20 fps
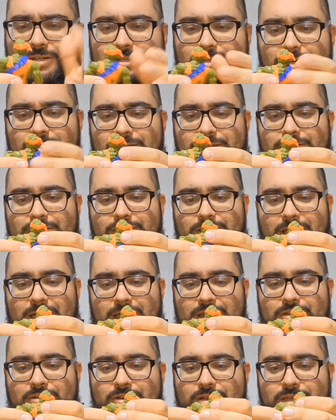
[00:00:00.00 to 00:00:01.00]
It does,
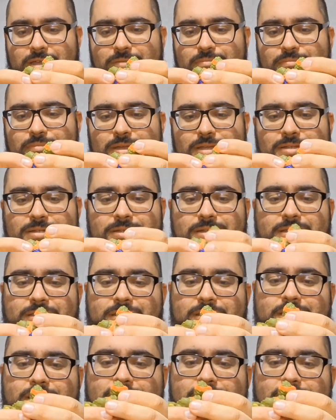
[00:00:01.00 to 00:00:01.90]
I know I keep mentioning